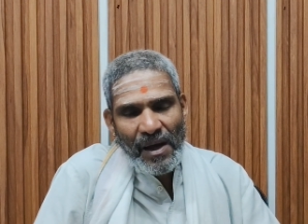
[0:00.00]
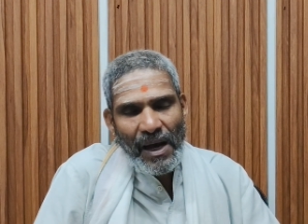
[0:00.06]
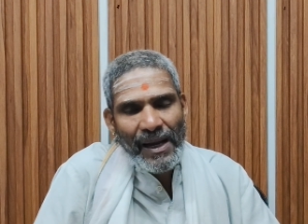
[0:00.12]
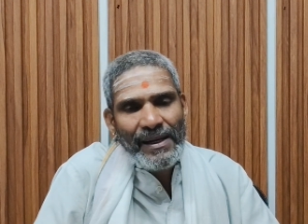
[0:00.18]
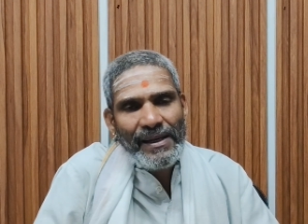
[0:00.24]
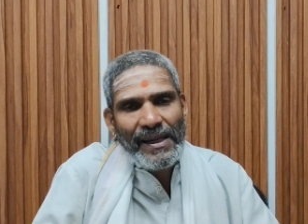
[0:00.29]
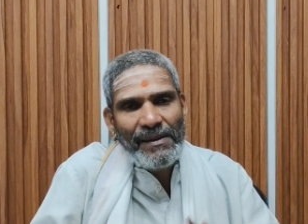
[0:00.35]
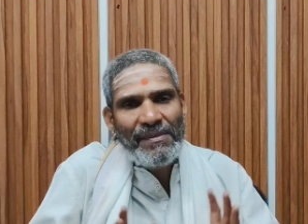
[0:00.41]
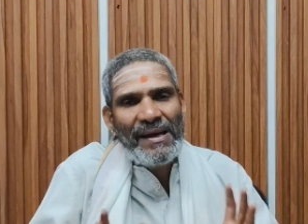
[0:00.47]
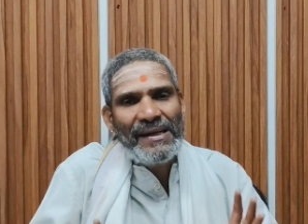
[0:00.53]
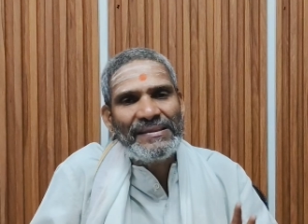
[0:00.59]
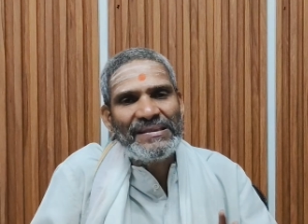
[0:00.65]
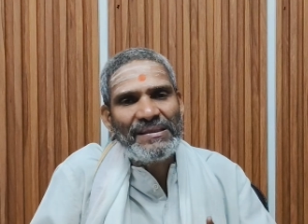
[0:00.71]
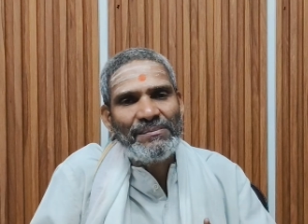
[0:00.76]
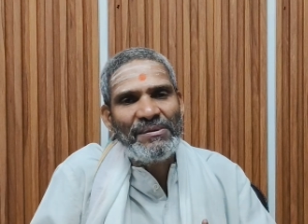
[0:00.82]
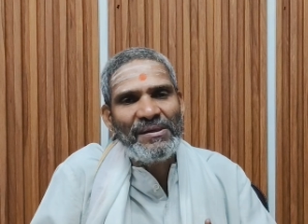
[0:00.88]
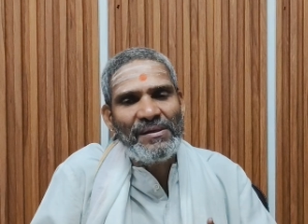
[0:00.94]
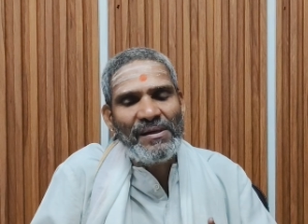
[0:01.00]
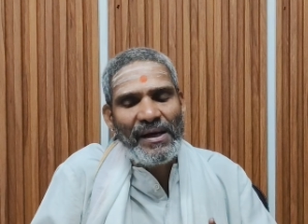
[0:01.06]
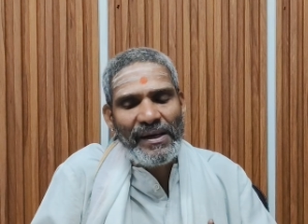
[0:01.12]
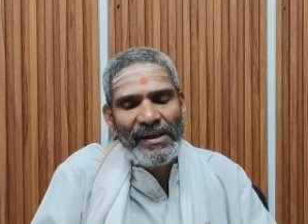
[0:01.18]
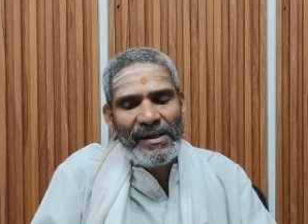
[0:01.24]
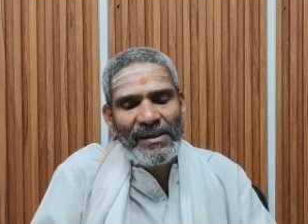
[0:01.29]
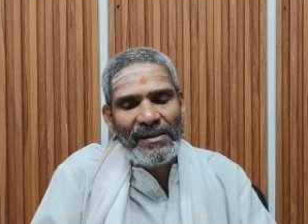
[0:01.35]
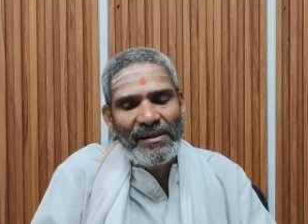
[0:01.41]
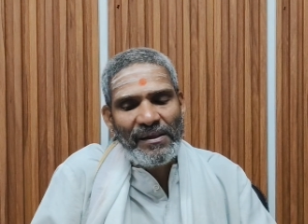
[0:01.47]
Unimaginable
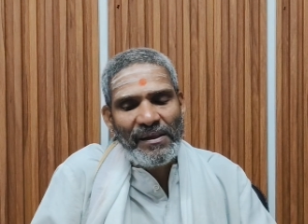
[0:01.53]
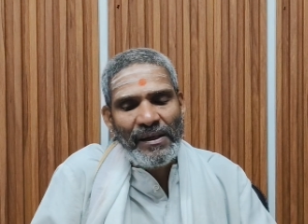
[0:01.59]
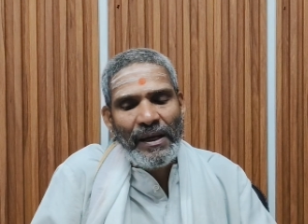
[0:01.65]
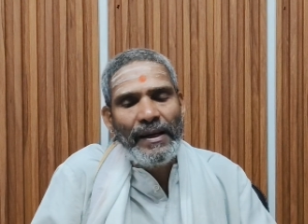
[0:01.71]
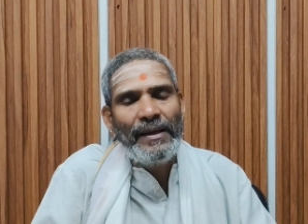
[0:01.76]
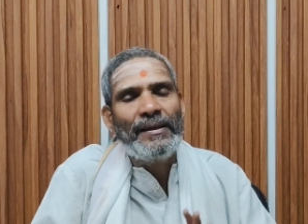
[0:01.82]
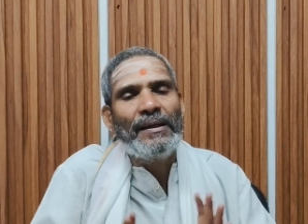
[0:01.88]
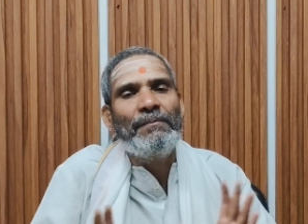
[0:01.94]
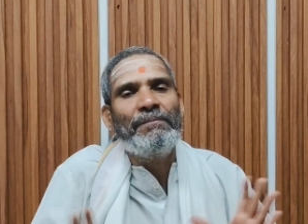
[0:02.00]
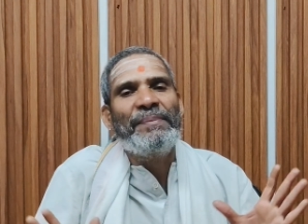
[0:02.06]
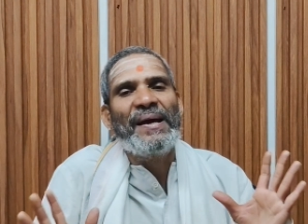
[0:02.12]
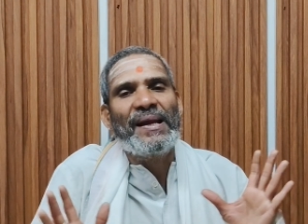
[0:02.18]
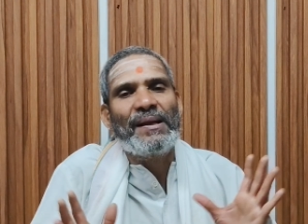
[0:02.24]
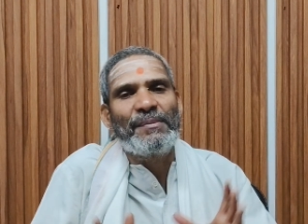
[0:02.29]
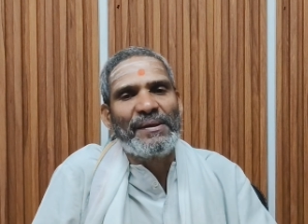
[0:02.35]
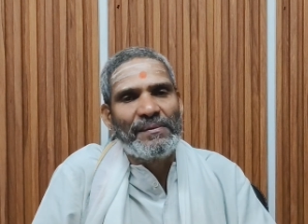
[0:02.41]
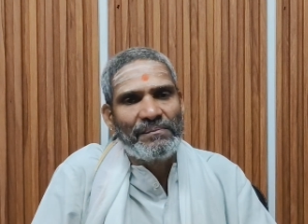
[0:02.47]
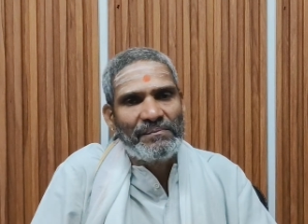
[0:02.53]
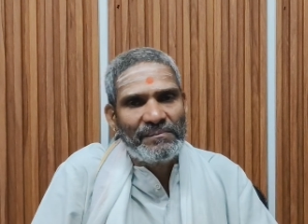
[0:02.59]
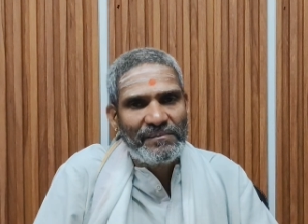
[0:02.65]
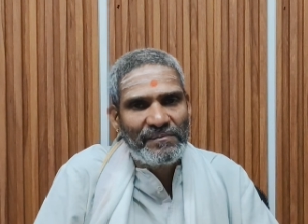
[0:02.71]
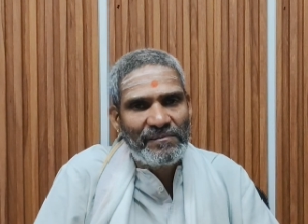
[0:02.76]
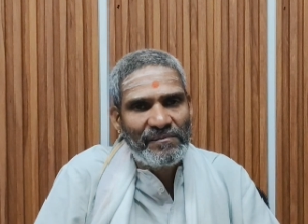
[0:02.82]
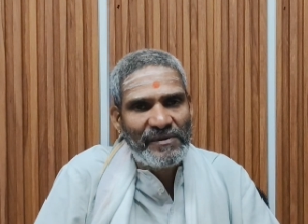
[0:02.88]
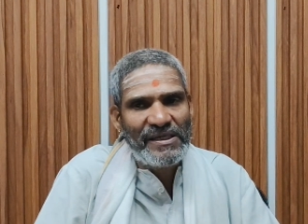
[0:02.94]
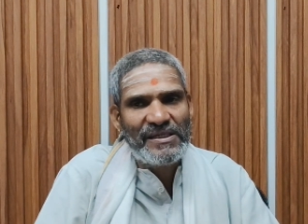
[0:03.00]
and incomparable.
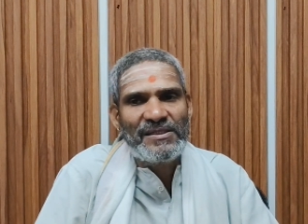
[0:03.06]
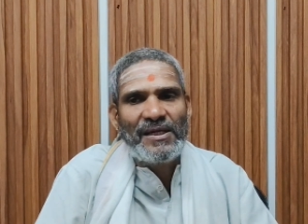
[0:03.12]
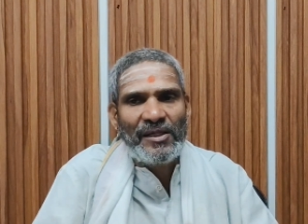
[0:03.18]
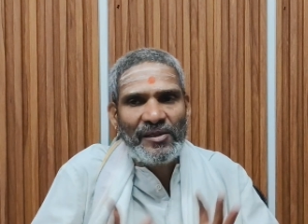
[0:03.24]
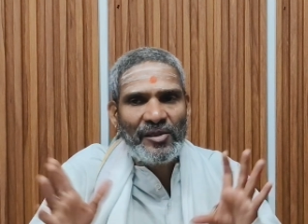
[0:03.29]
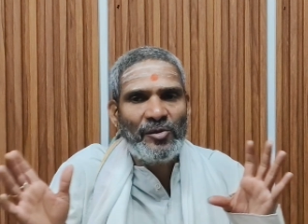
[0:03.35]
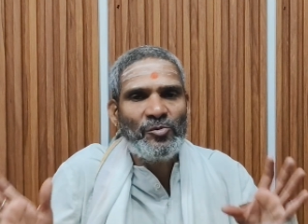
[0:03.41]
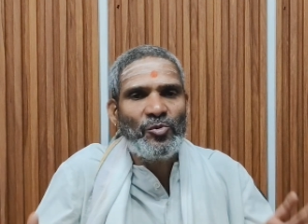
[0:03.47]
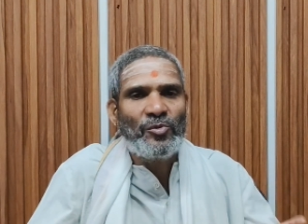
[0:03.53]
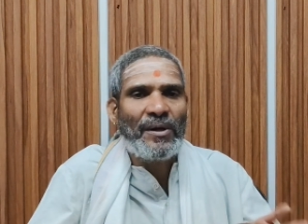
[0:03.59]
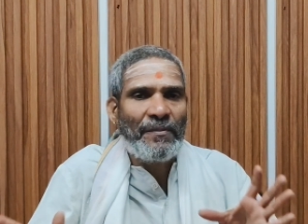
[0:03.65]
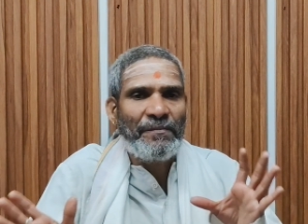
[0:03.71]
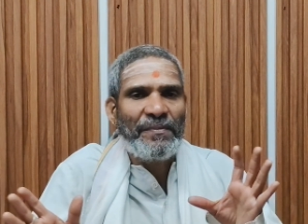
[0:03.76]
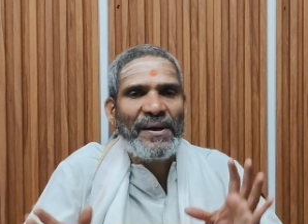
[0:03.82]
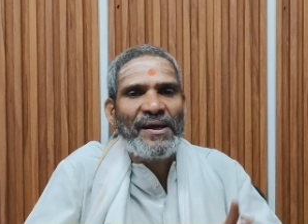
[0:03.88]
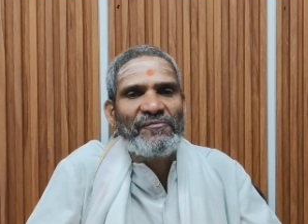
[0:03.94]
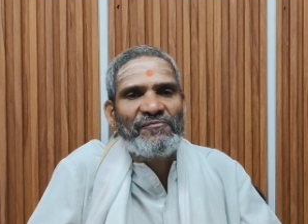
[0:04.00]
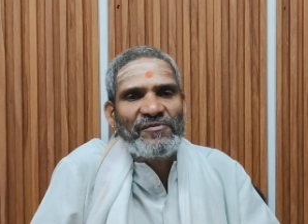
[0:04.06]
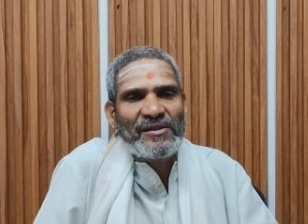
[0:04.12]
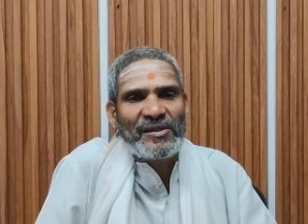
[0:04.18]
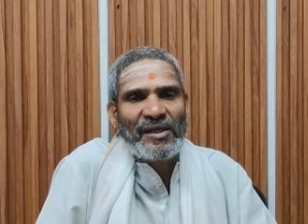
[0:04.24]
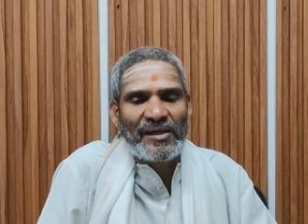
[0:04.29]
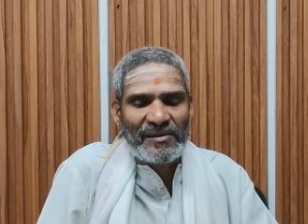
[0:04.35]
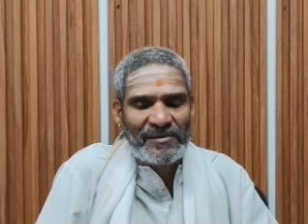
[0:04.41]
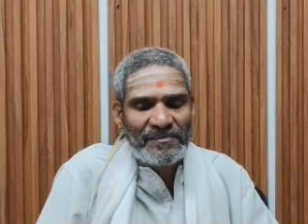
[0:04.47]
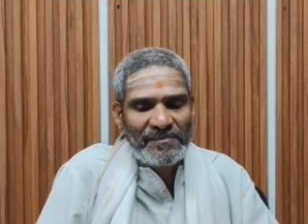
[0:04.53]
There is nothing to compare with
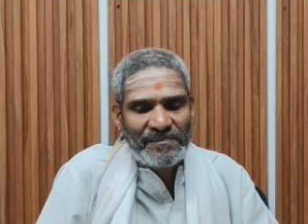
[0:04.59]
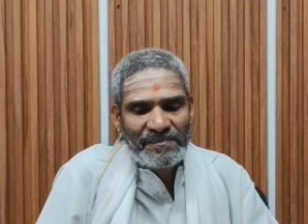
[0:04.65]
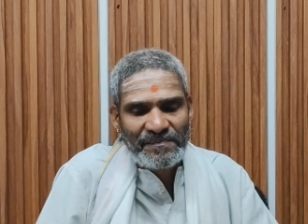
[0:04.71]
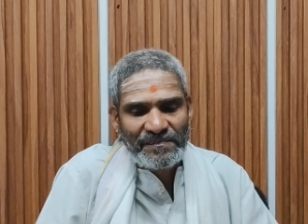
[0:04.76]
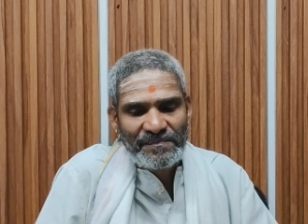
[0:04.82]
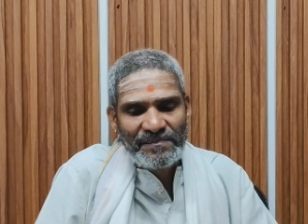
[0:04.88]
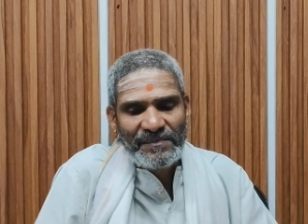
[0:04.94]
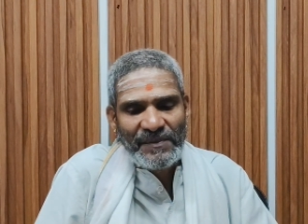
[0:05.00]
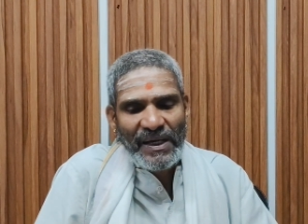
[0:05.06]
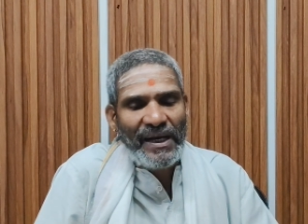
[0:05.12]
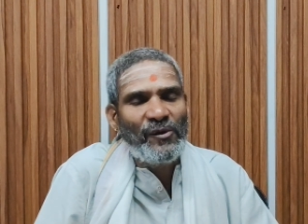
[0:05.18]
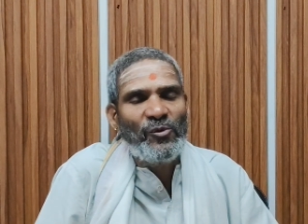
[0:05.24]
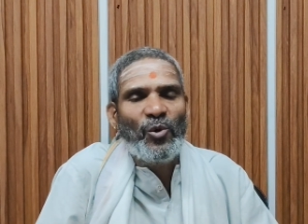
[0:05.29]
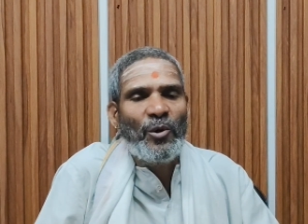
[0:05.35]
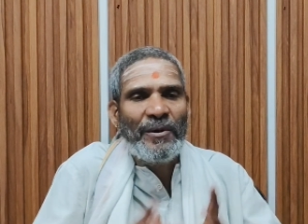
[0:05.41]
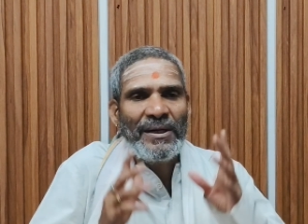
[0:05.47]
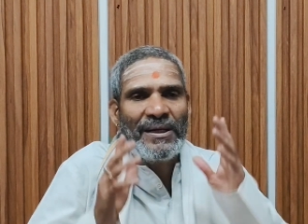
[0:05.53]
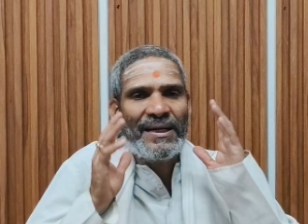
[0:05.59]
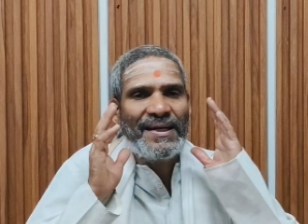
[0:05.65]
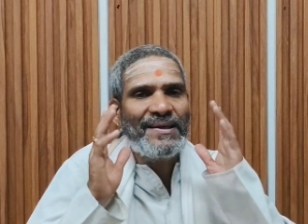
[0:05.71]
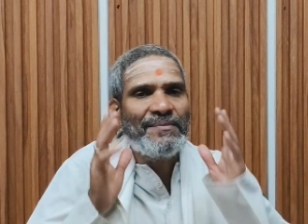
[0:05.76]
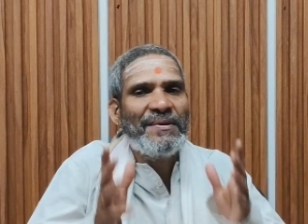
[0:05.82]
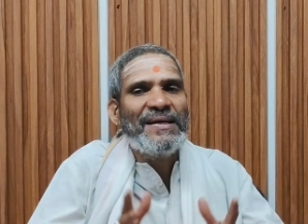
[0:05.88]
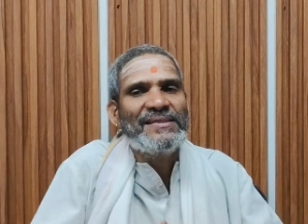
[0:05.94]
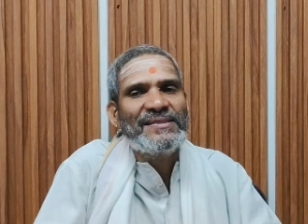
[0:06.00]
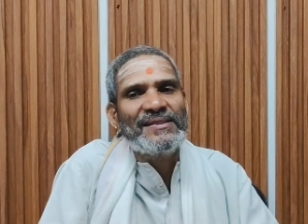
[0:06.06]
that. And no one can
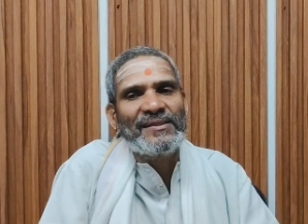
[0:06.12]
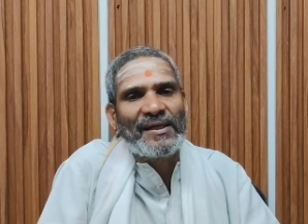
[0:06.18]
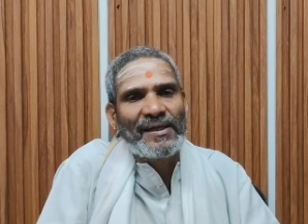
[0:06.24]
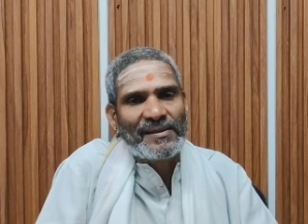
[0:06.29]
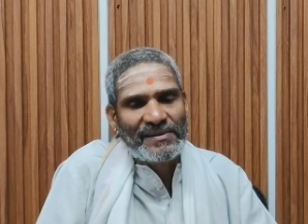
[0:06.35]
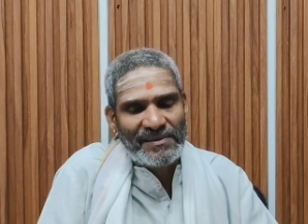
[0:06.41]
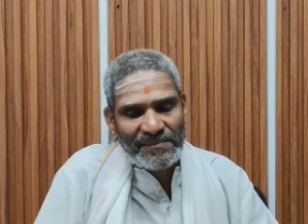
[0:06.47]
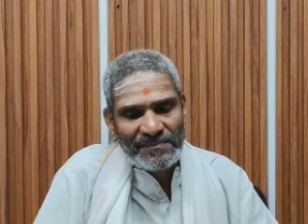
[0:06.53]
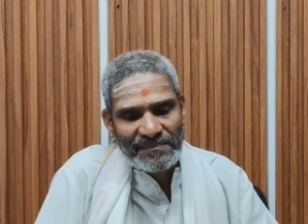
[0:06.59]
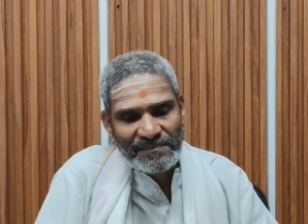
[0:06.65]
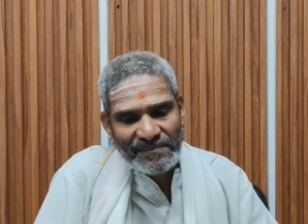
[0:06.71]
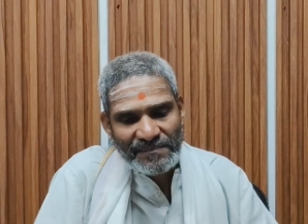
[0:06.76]
imagine that.